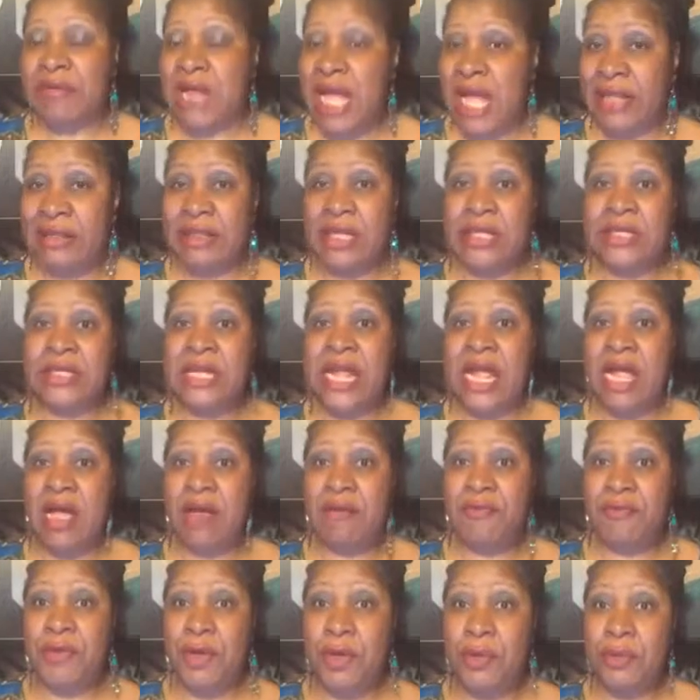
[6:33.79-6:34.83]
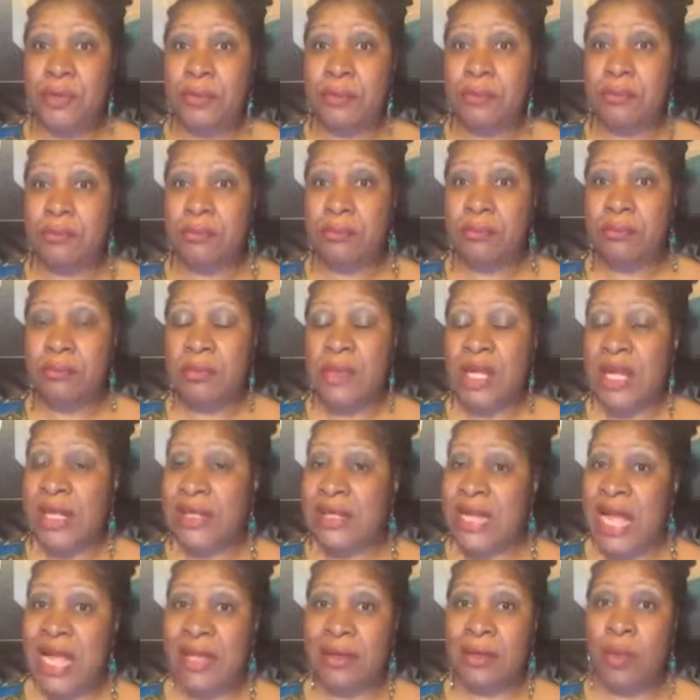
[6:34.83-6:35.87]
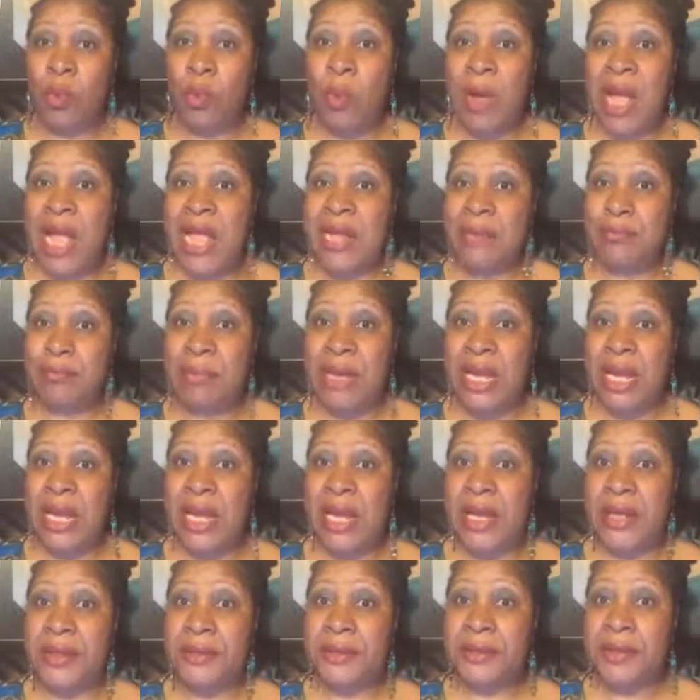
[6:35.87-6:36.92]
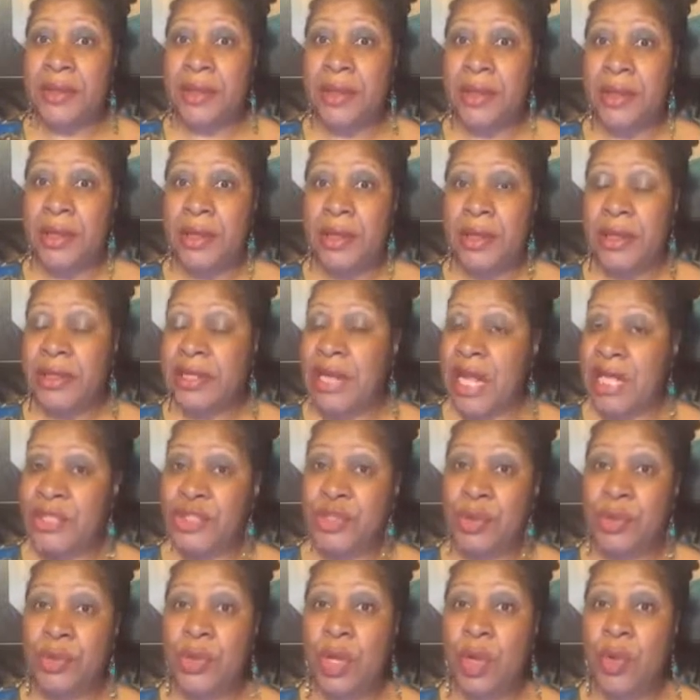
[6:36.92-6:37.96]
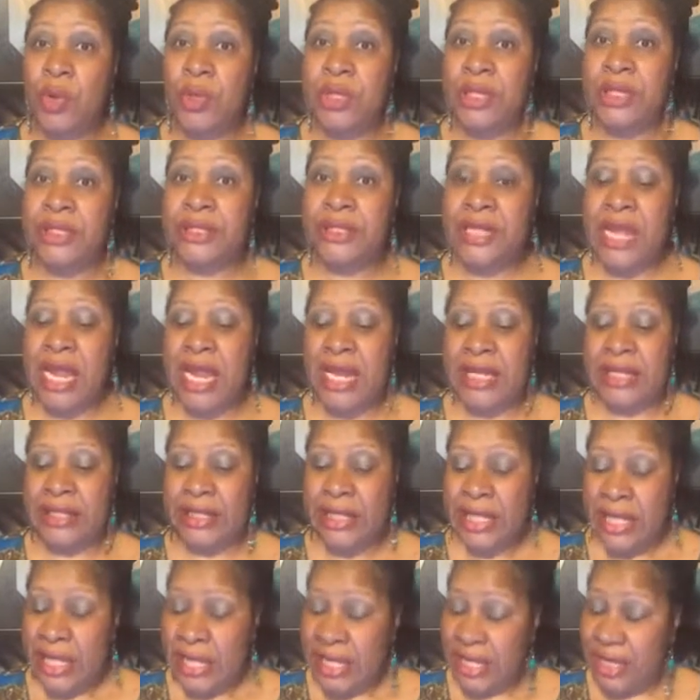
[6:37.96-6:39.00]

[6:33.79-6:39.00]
Not the devil, not the white man, not your no good daddy.